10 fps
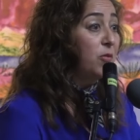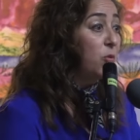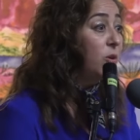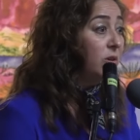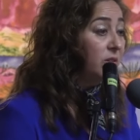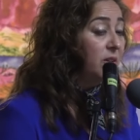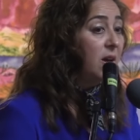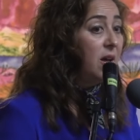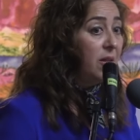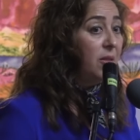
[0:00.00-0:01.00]
the world.
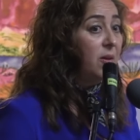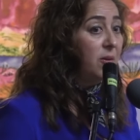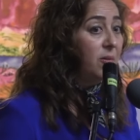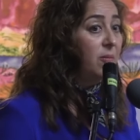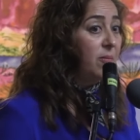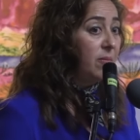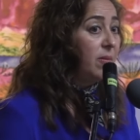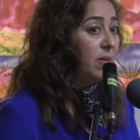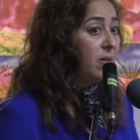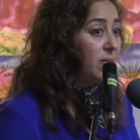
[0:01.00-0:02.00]
The
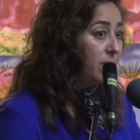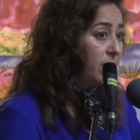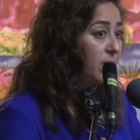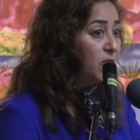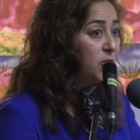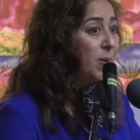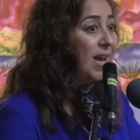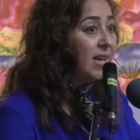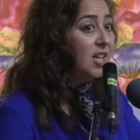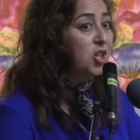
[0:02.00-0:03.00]

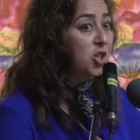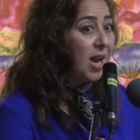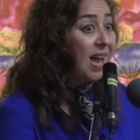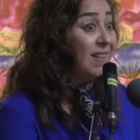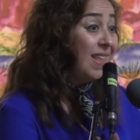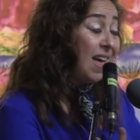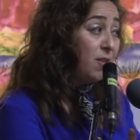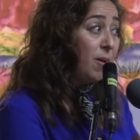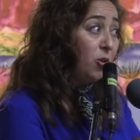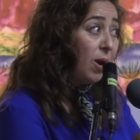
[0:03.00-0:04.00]
Spanish and the
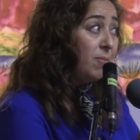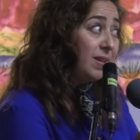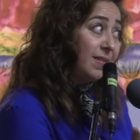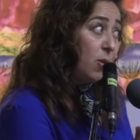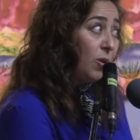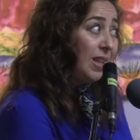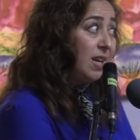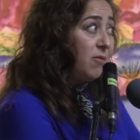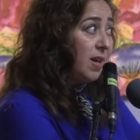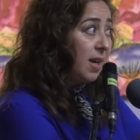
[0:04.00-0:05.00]
Maghrebis, they were
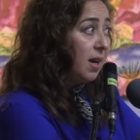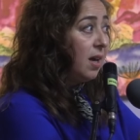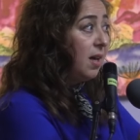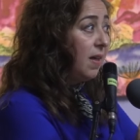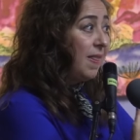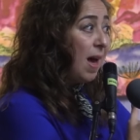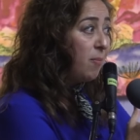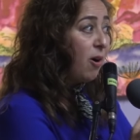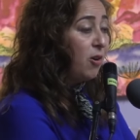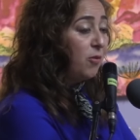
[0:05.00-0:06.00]
leaving that
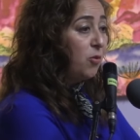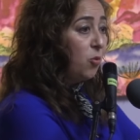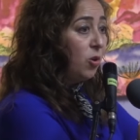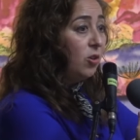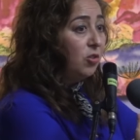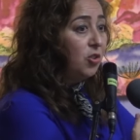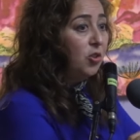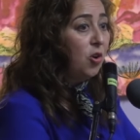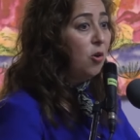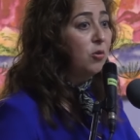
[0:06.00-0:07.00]
part of the world to
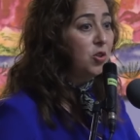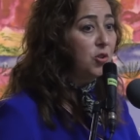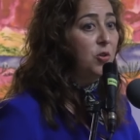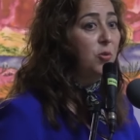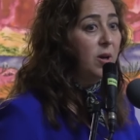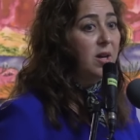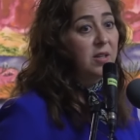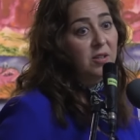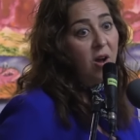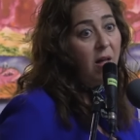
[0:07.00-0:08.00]
go to
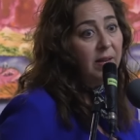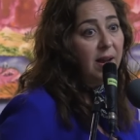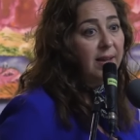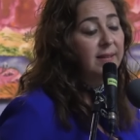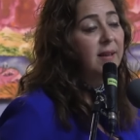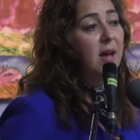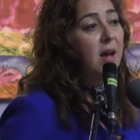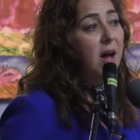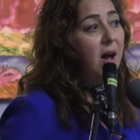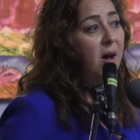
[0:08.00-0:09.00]
colonize.
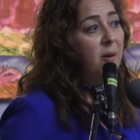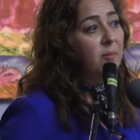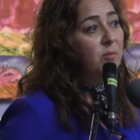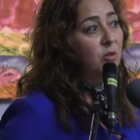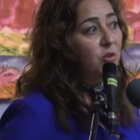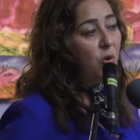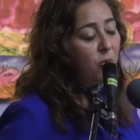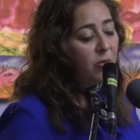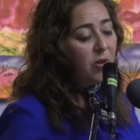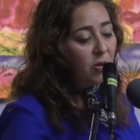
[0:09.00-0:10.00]

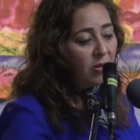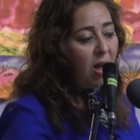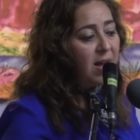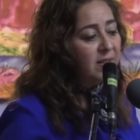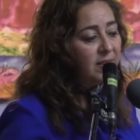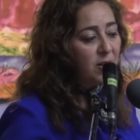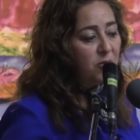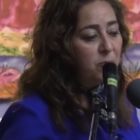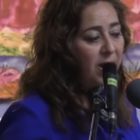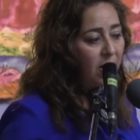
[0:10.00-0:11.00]
So there are lots
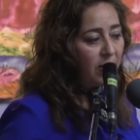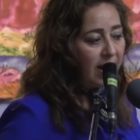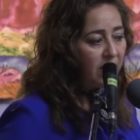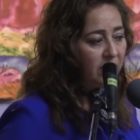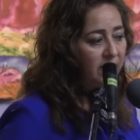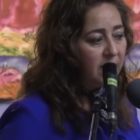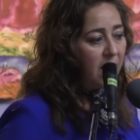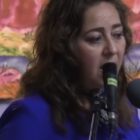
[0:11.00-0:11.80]
of parallels.